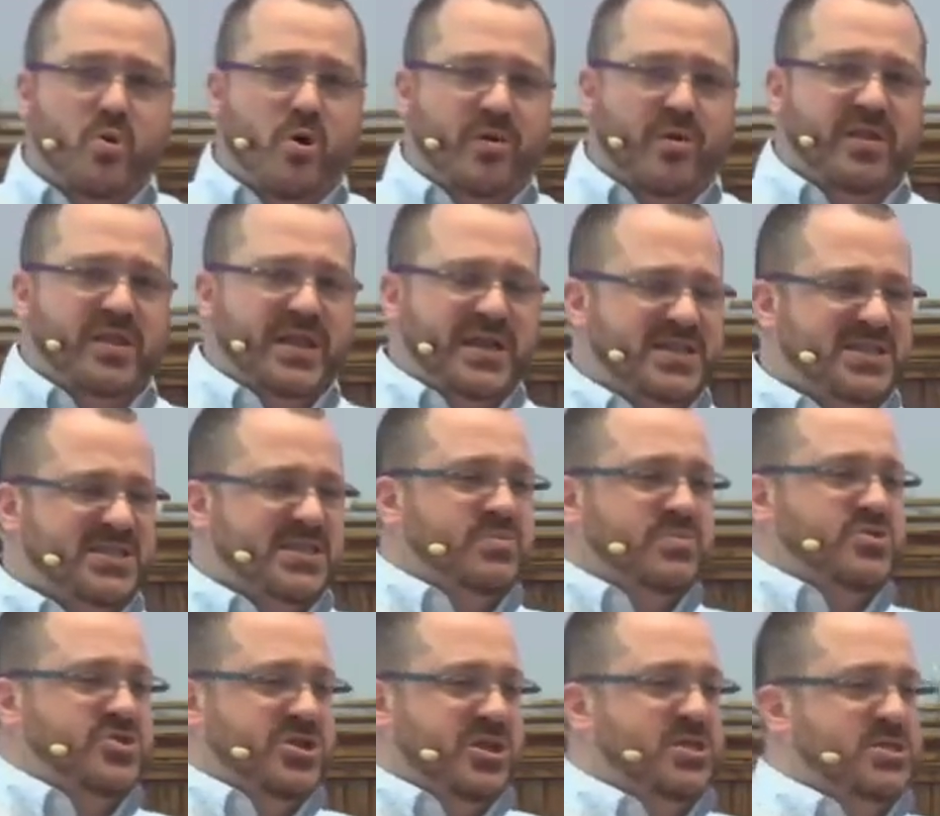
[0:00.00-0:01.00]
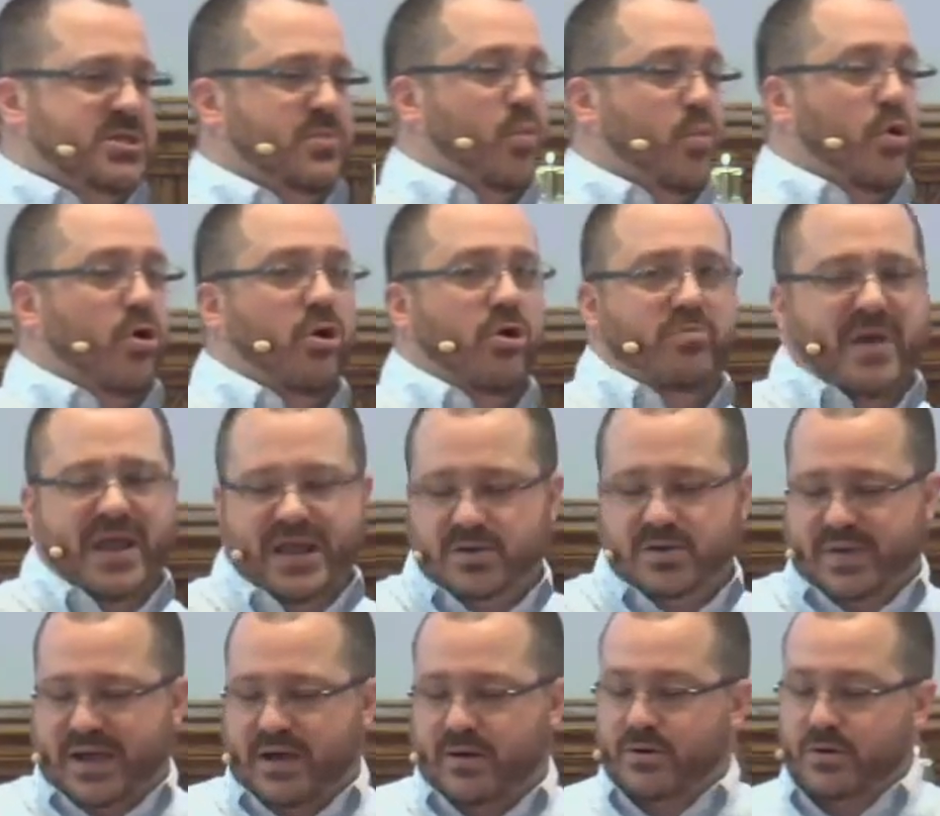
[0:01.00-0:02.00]
than the assumptions the world made
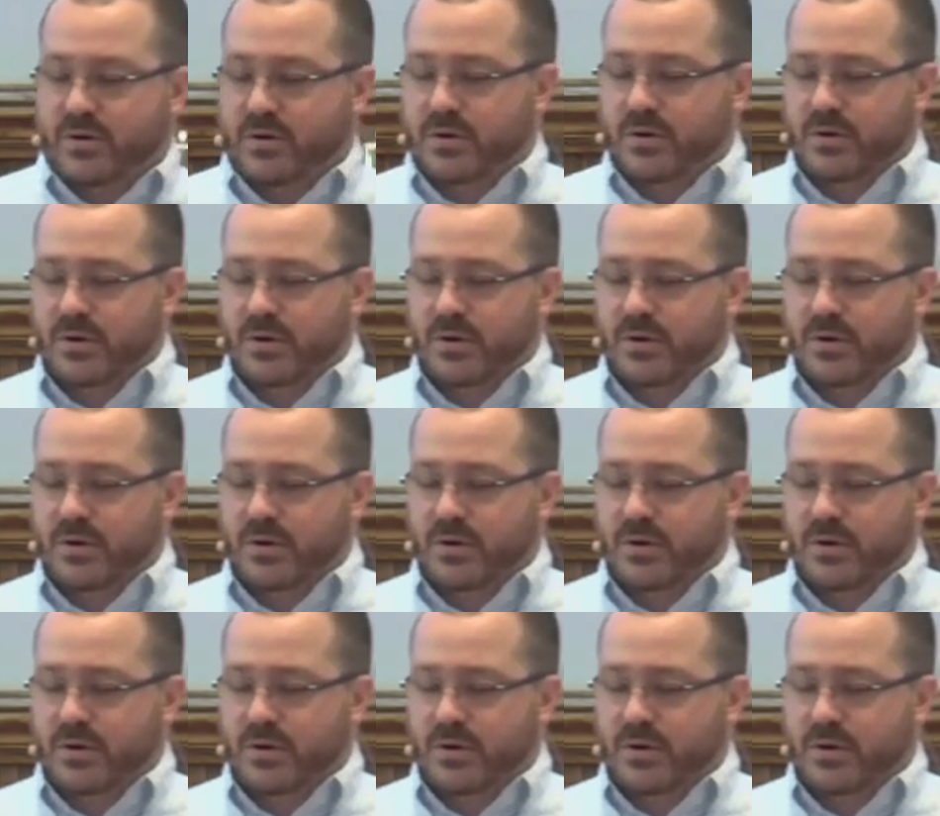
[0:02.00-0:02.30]
about her,